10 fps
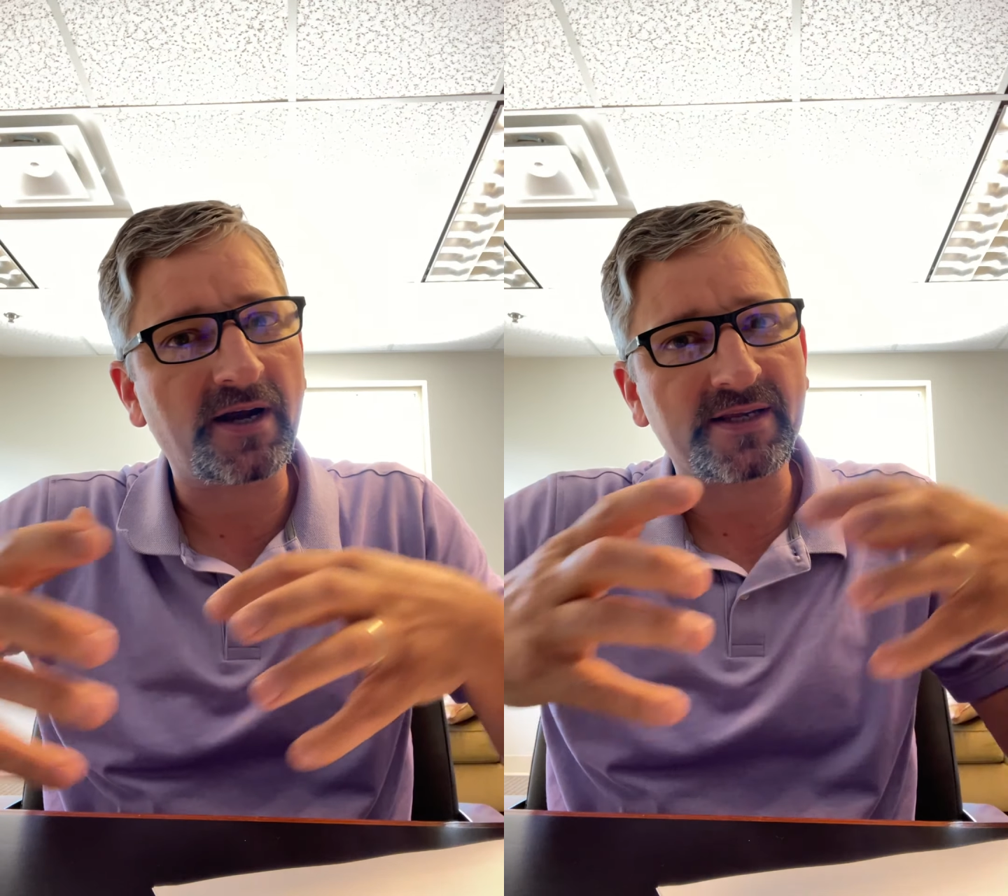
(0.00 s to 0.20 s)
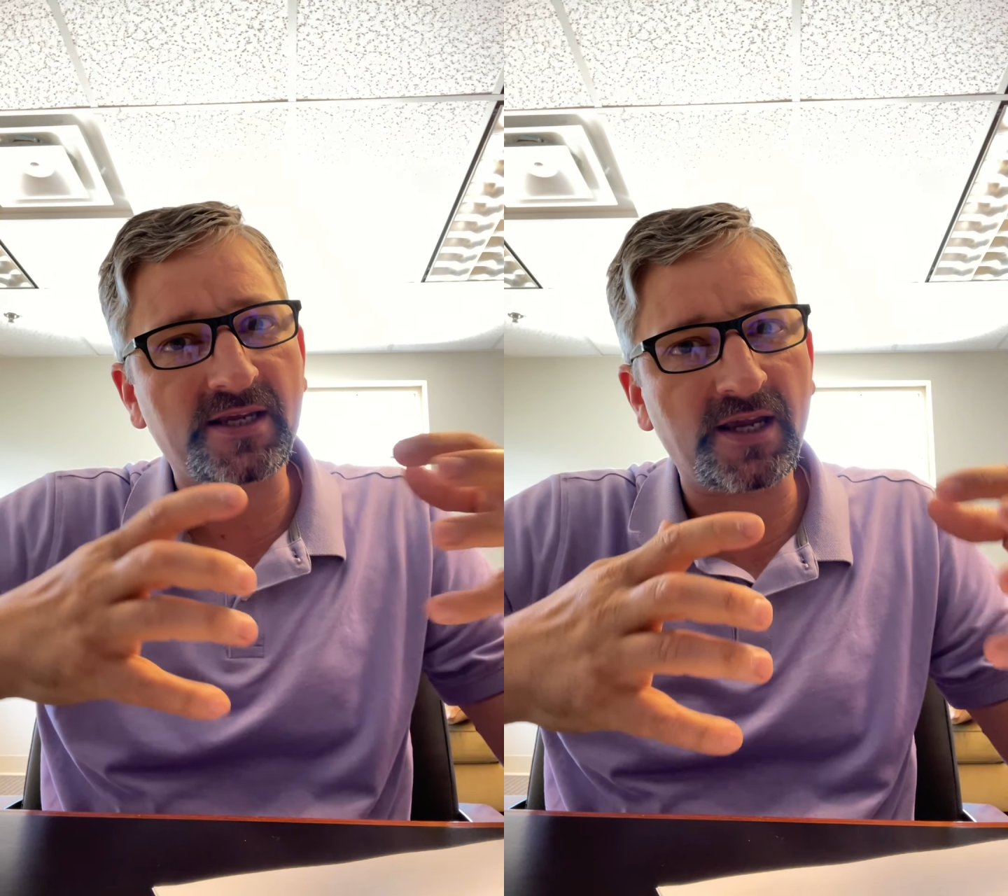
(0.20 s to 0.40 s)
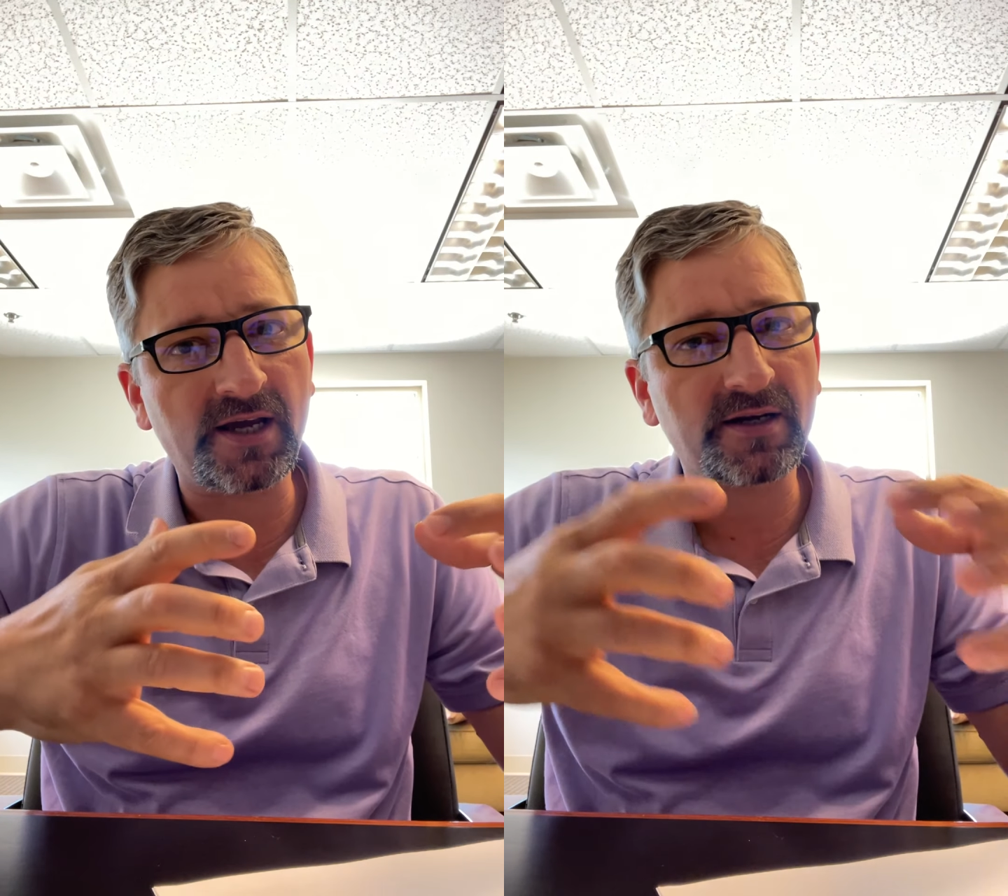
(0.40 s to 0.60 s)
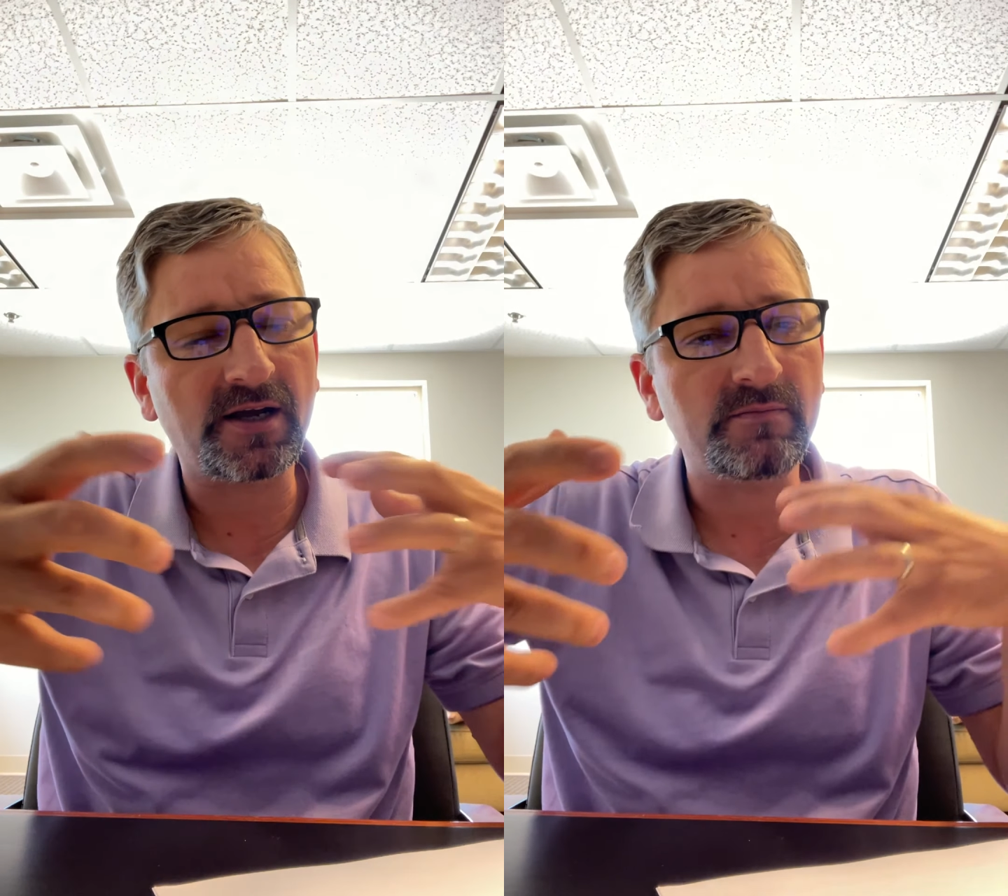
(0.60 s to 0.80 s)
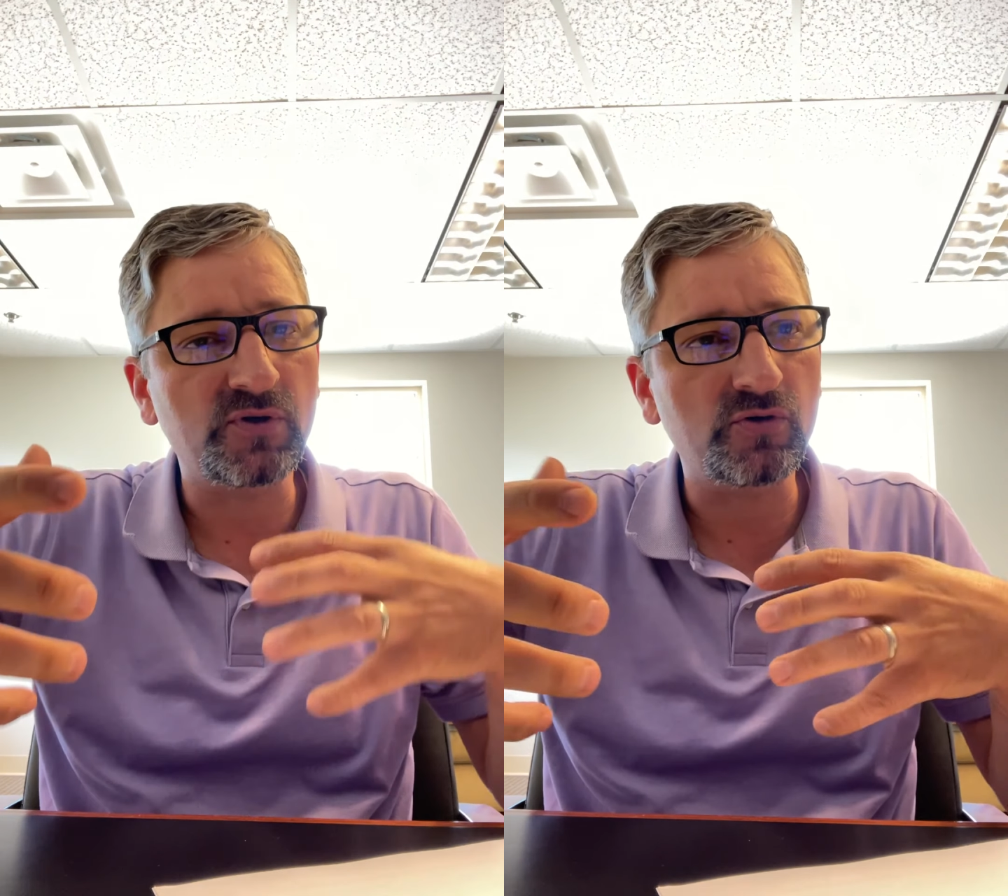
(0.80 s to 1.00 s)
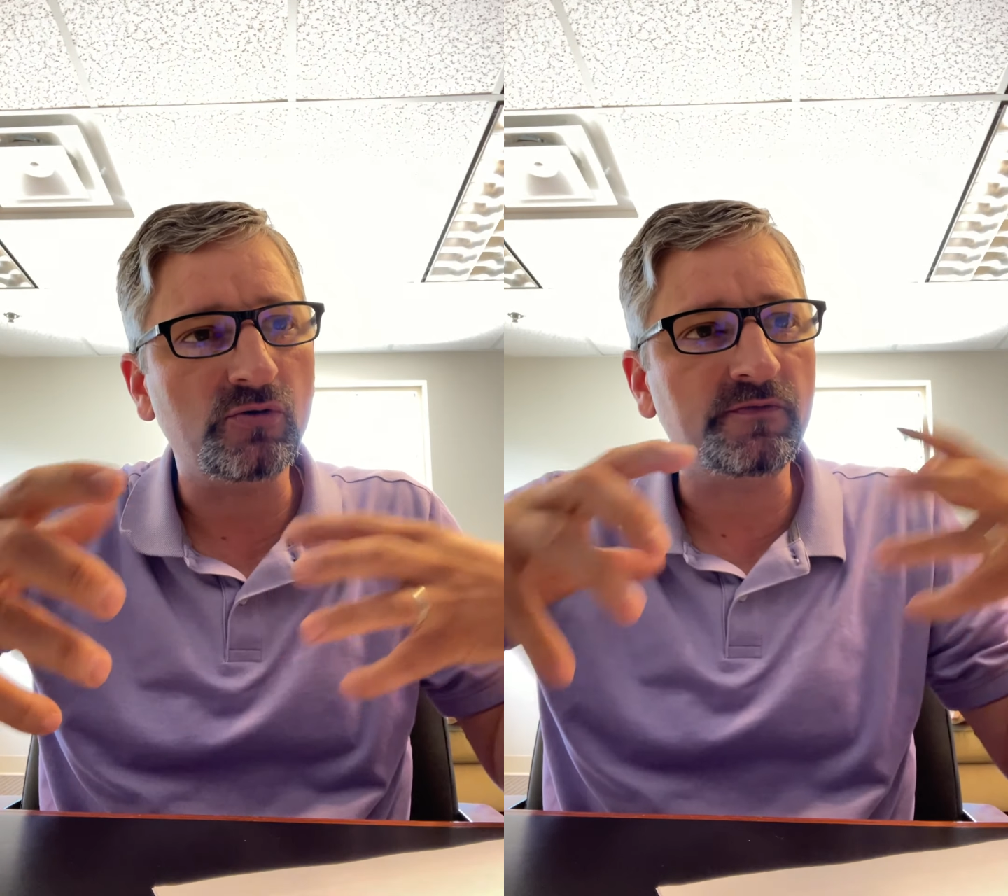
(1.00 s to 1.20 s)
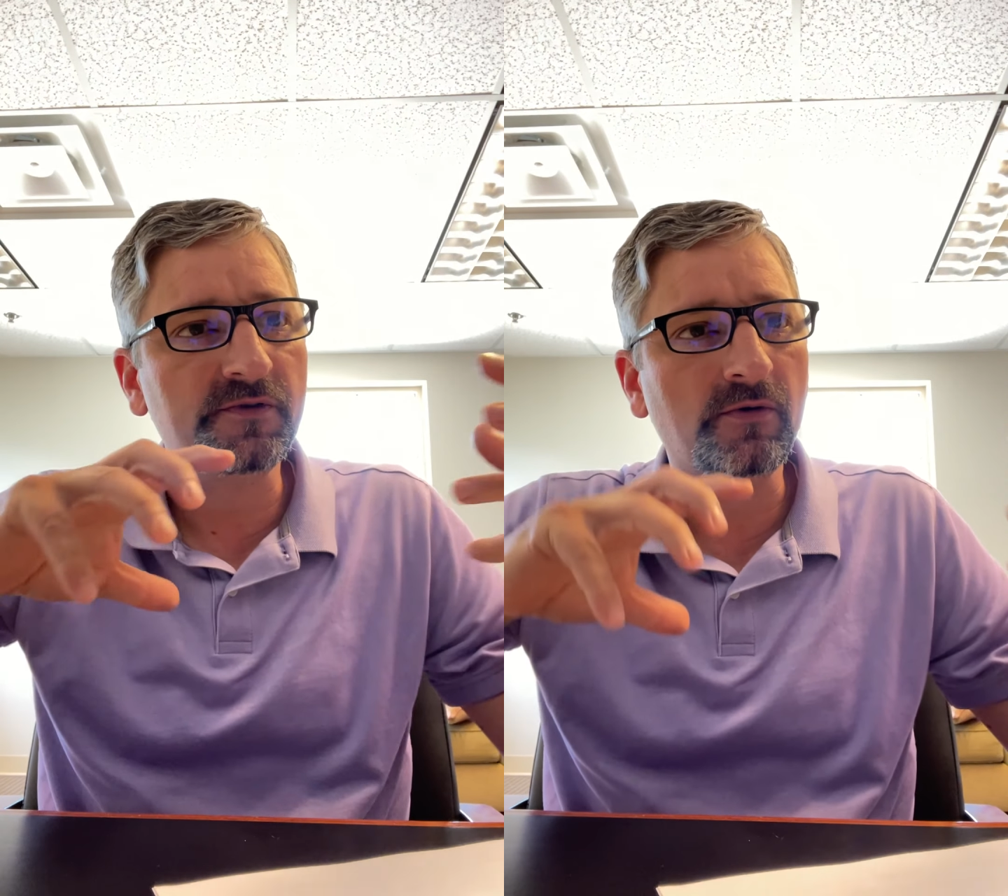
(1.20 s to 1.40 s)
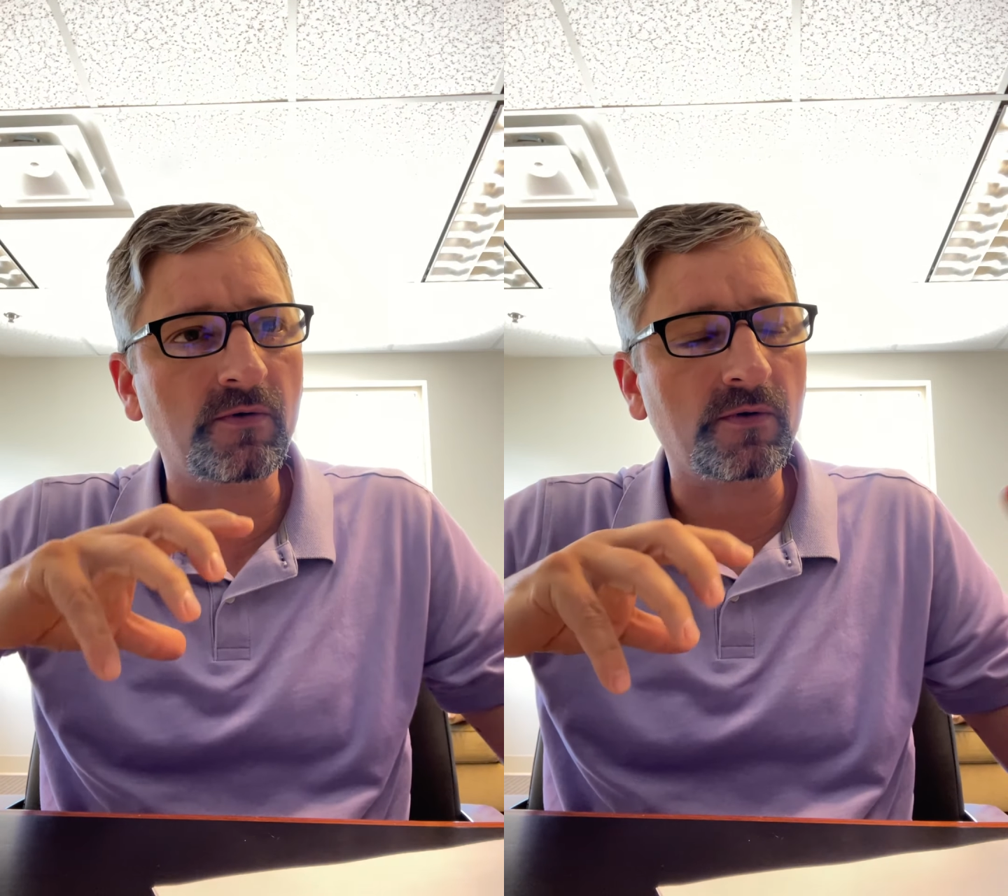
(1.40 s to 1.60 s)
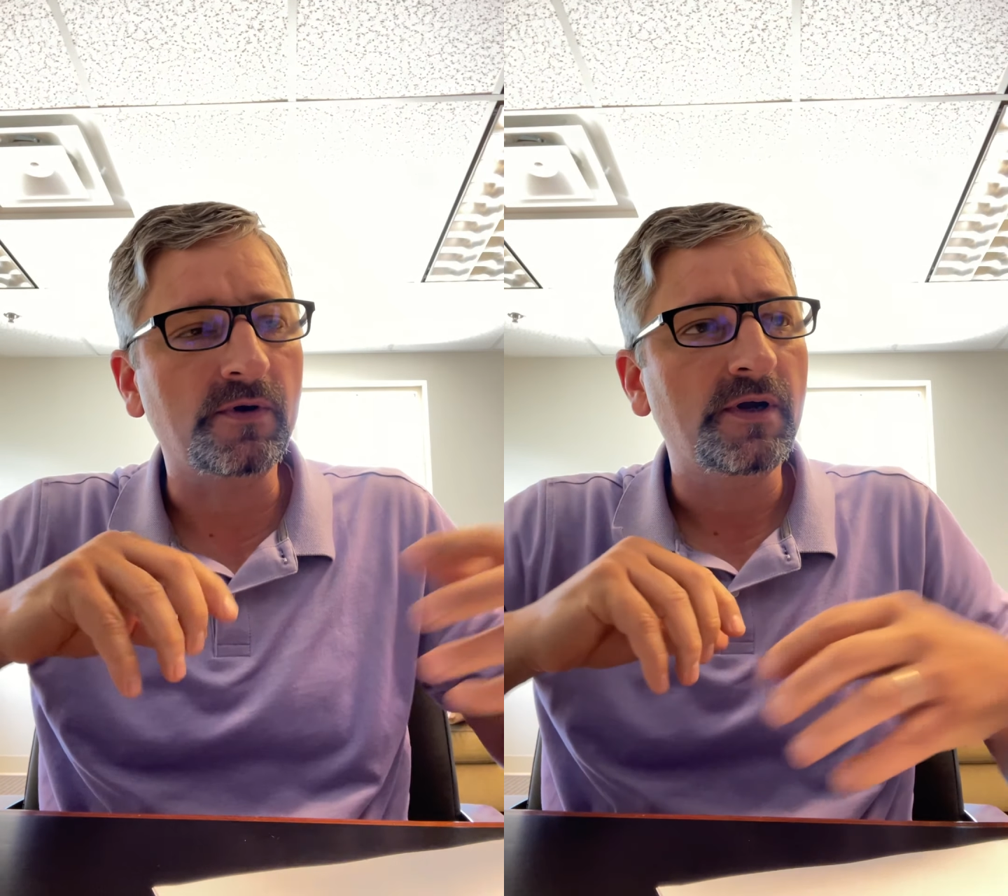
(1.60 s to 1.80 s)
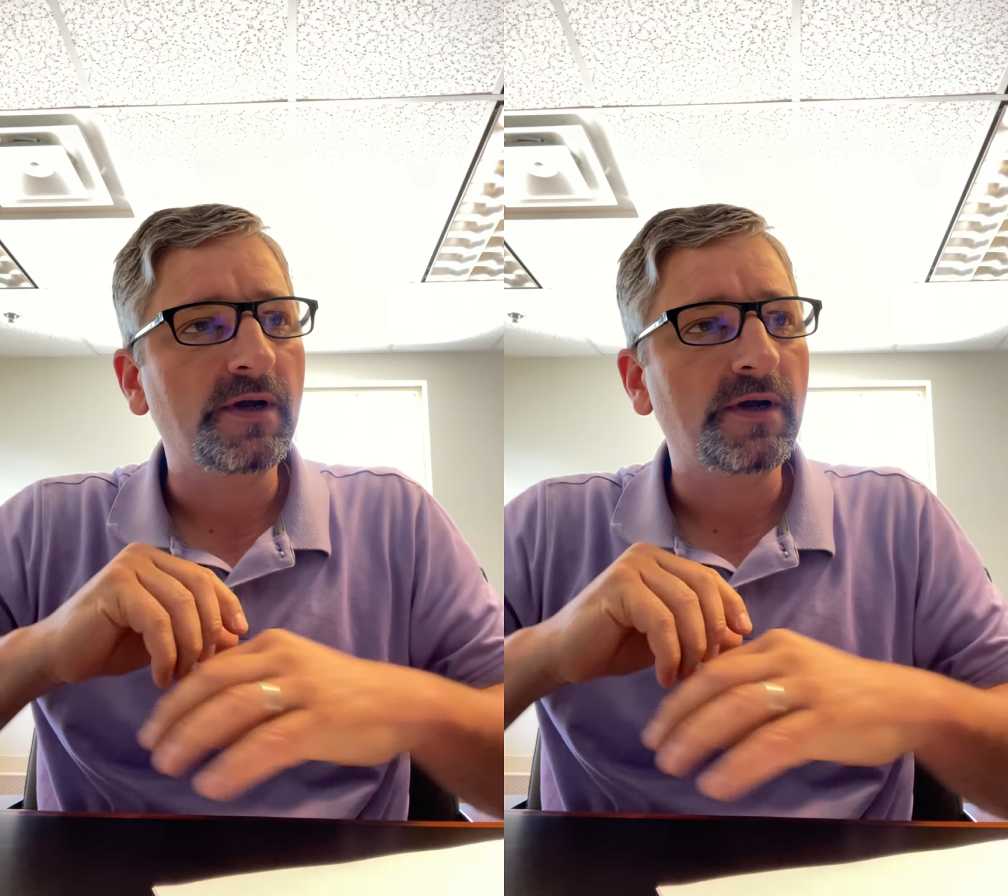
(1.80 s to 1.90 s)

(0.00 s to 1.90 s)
I can't, I moved, or